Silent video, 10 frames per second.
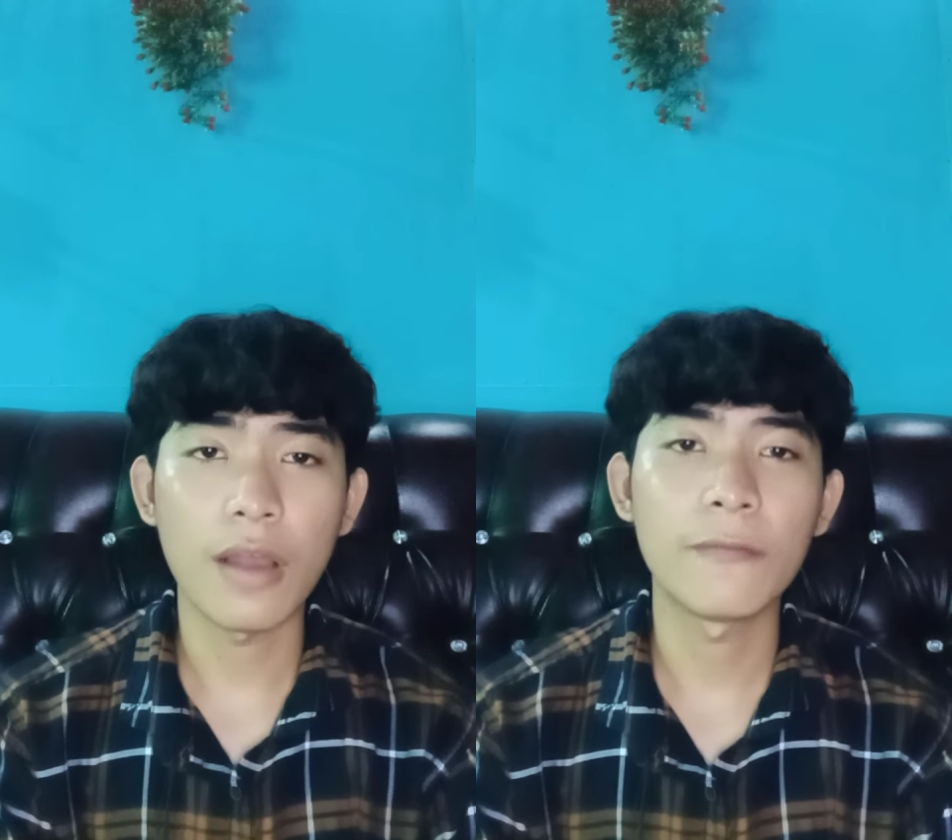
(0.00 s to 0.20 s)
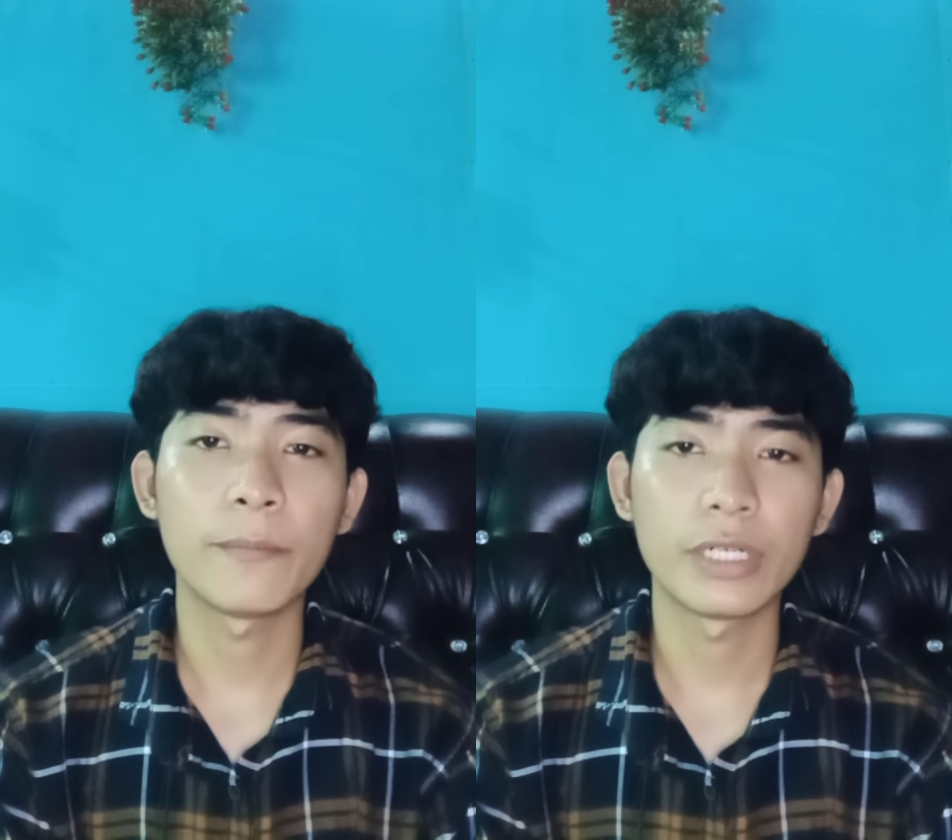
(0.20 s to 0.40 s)

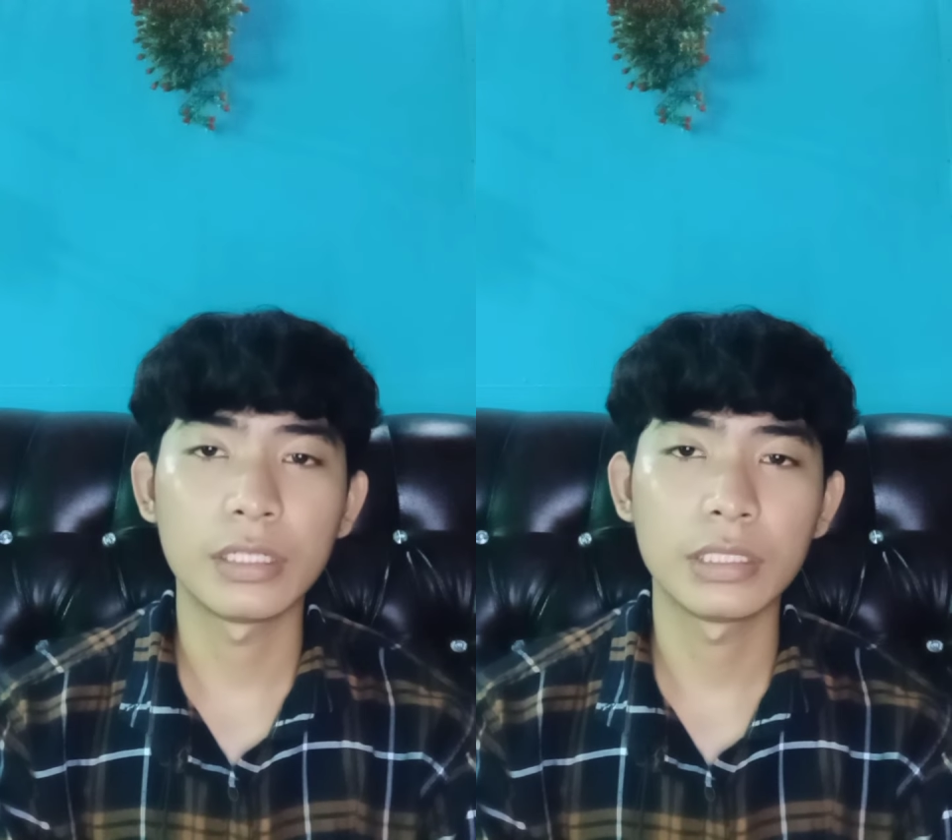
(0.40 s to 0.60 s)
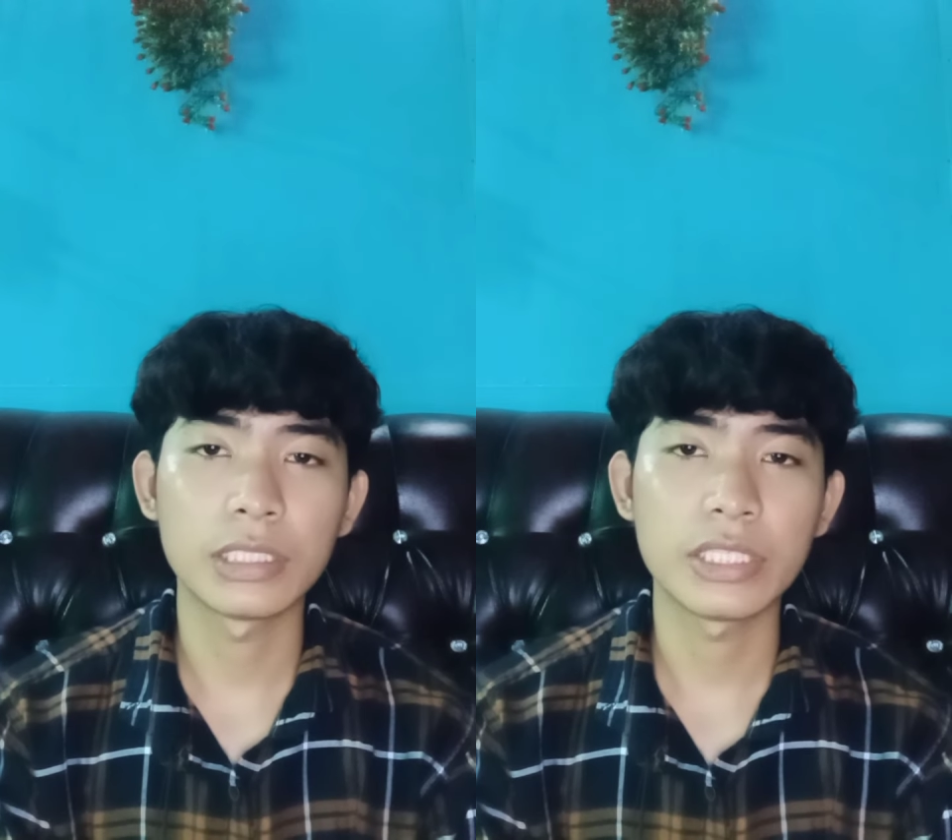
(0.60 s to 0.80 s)
of
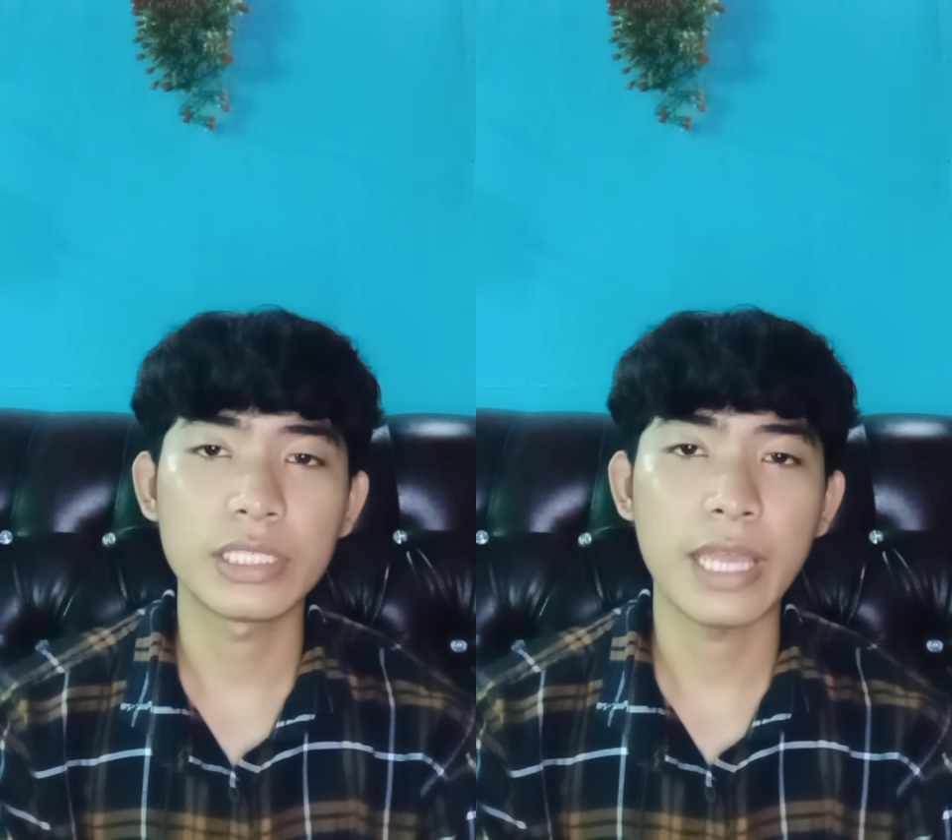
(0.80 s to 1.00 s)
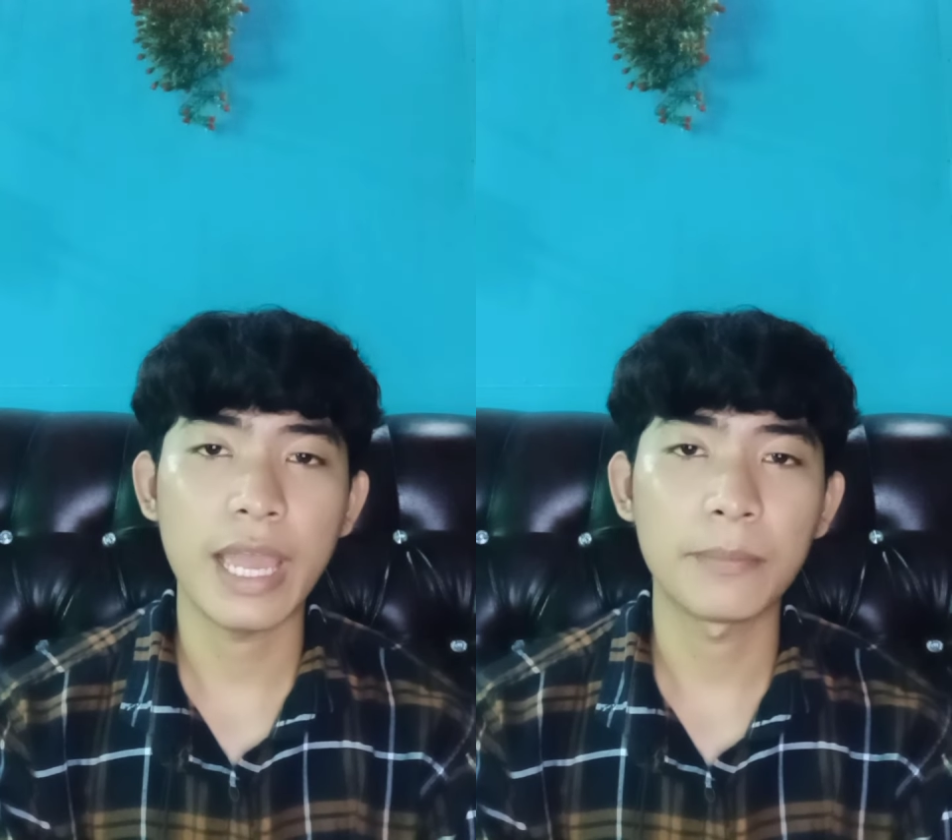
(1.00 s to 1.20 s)

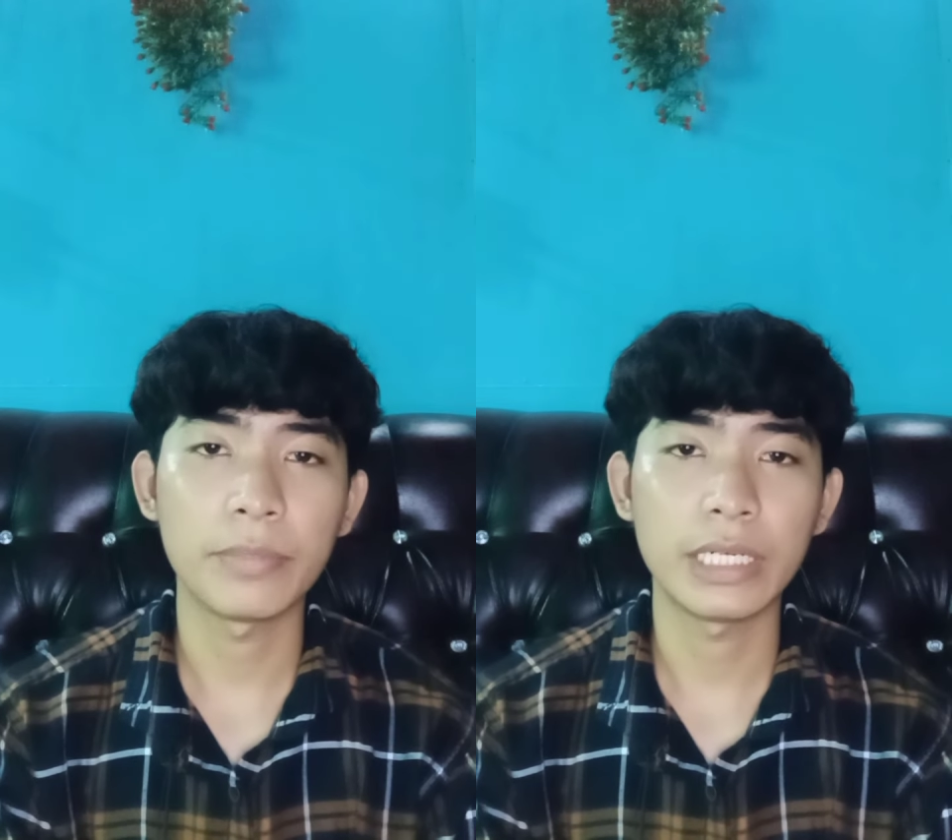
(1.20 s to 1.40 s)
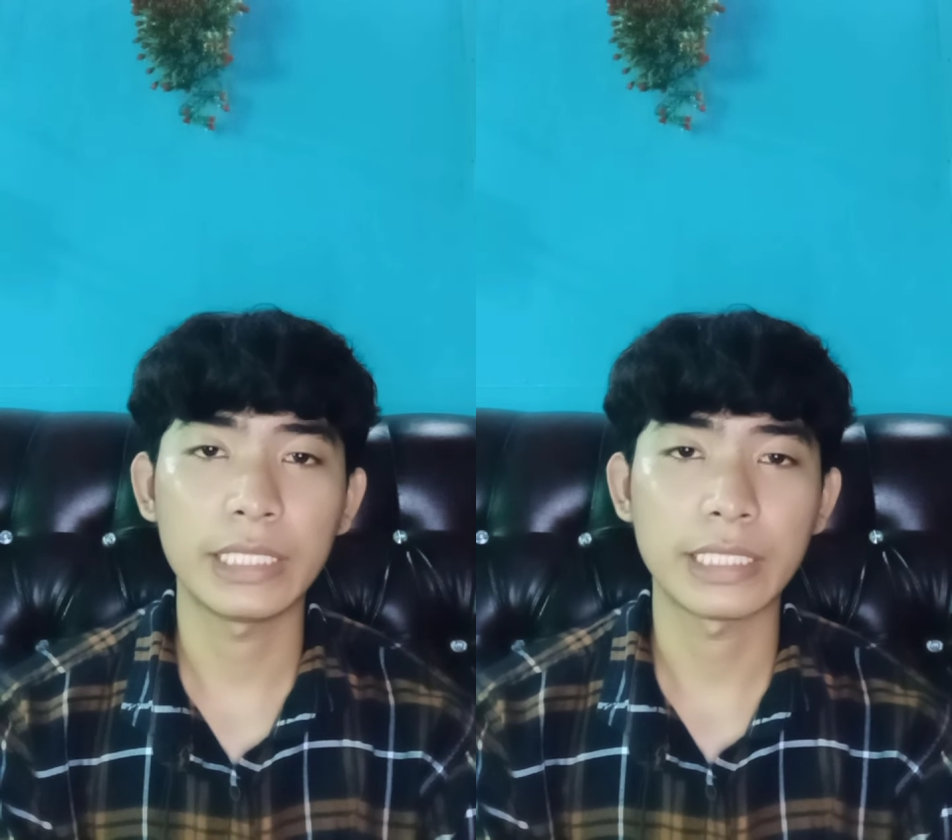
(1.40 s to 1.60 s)
phonology
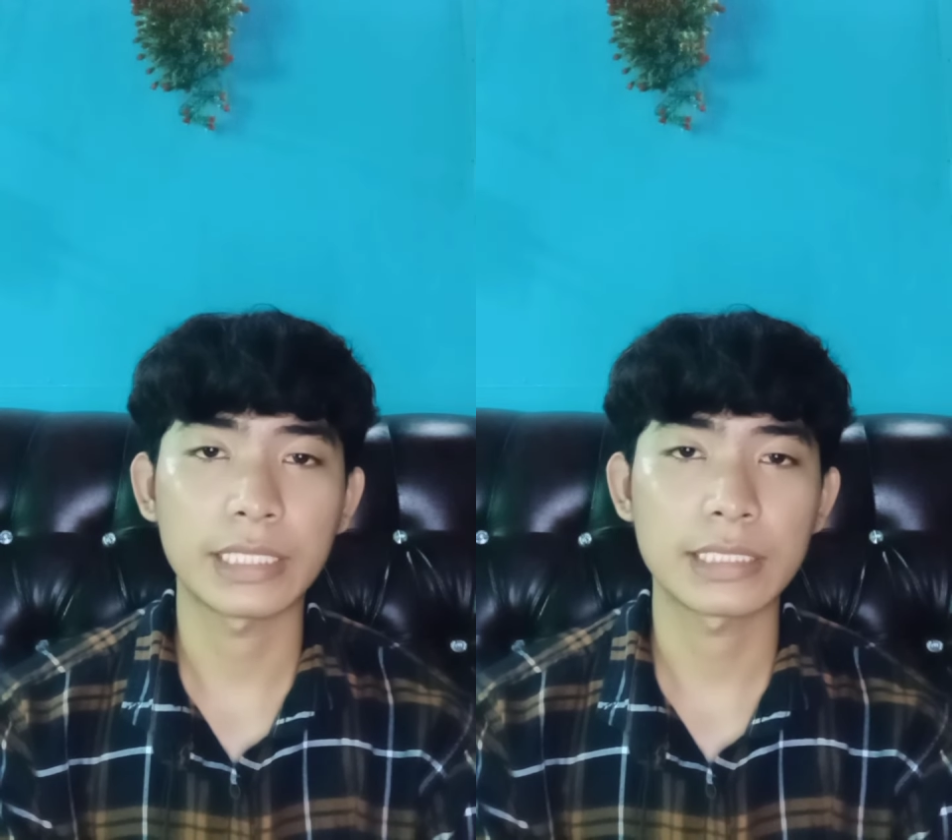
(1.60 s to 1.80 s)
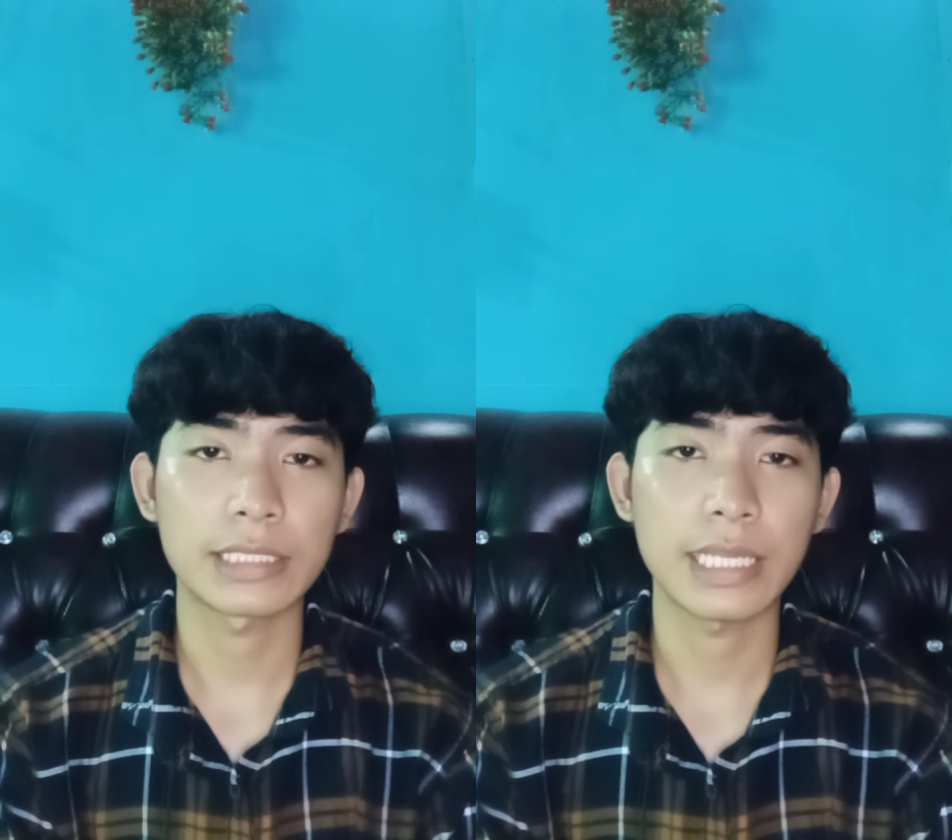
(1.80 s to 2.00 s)
and
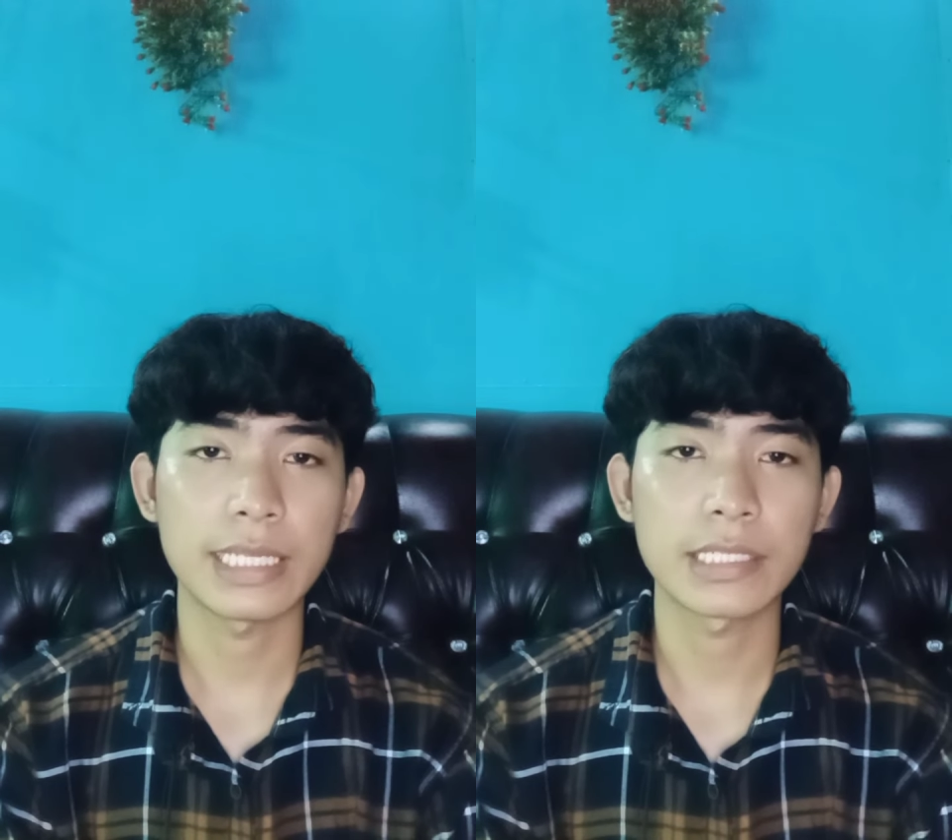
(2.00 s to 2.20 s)
phonetics